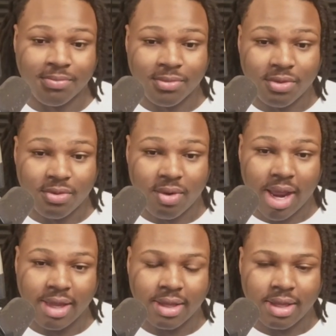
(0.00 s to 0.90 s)

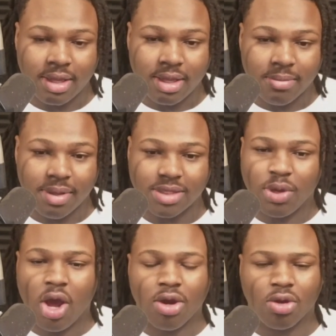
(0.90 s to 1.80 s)
right? Because we
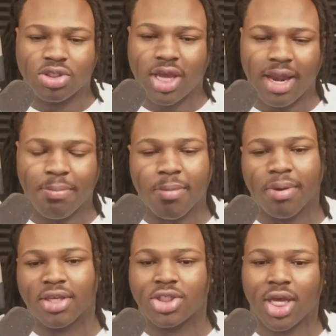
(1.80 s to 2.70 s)
all know Scottie Pippen
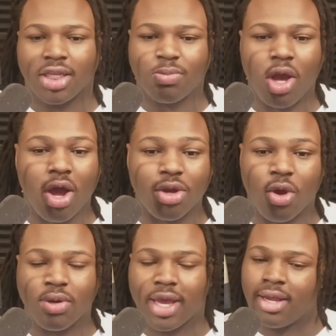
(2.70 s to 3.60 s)
is jealous. We all know
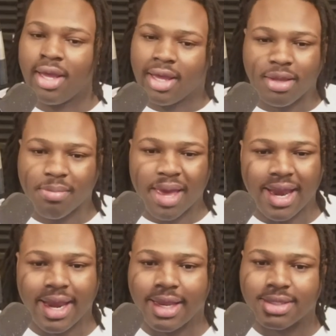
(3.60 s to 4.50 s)
that he mad
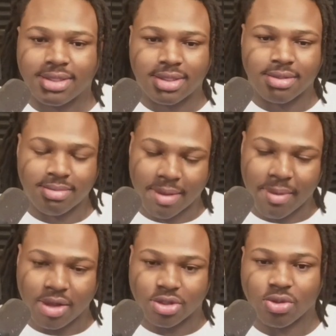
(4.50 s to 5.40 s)
that his that
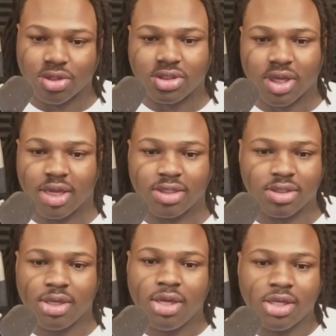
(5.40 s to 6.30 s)
Michael Jordan's son is
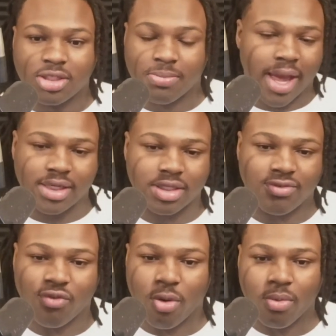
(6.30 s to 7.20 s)
smashing his
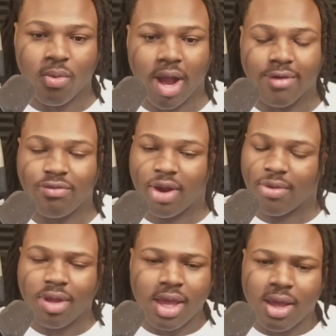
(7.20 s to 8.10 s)
former wife, right?
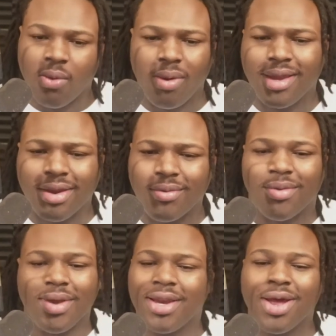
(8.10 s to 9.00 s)
We
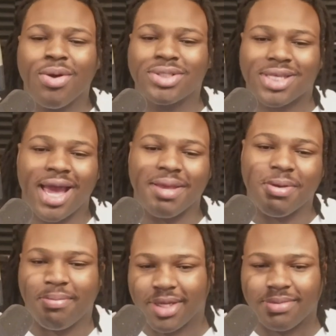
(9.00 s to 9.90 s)
we know Scottie
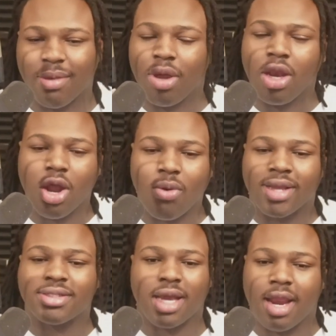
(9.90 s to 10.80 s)
Pippen is man. We know that
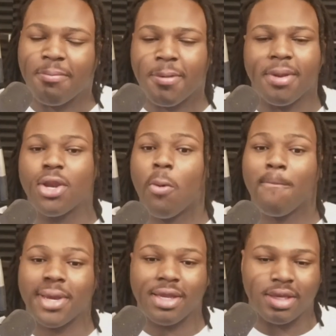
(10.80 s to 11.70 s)
Scottie Pippen don't
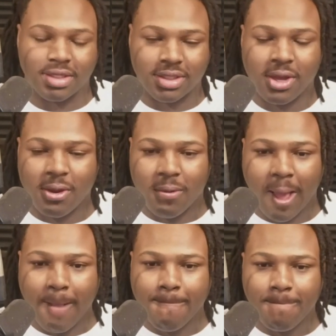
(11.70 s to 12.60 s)
mean this,
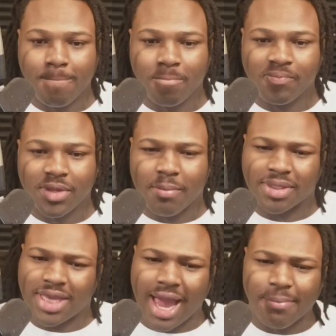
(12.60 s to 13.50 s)
right? But
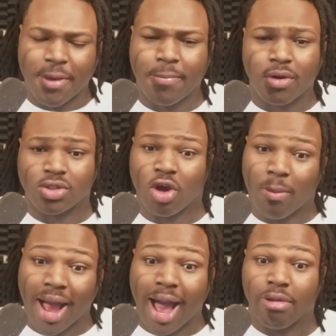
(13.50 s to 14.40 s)
Scottie Pippen don't talk
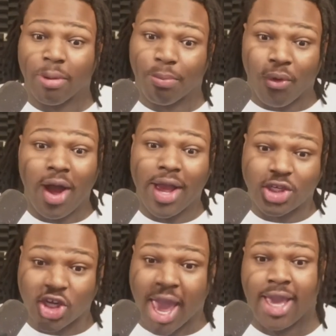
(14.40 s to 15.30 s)
about how LeBron
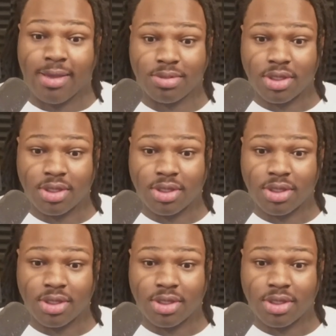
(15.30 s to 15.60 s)
James